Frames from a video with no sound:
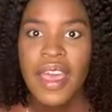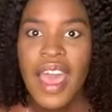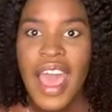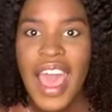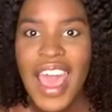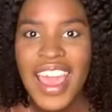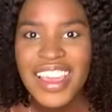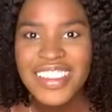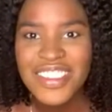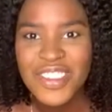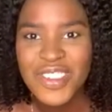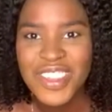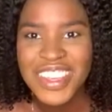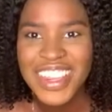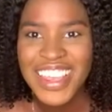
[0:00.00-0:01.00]
Hi,
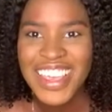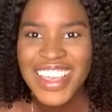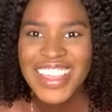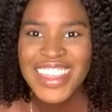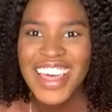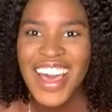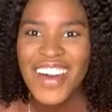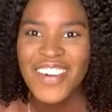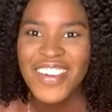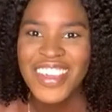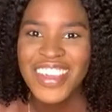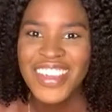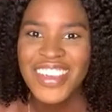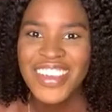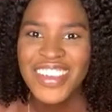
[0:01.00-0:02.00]
Judith. How are
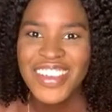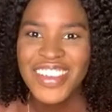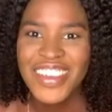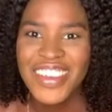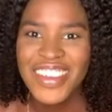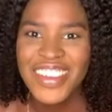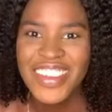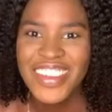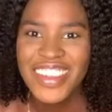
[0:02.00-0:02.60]
you?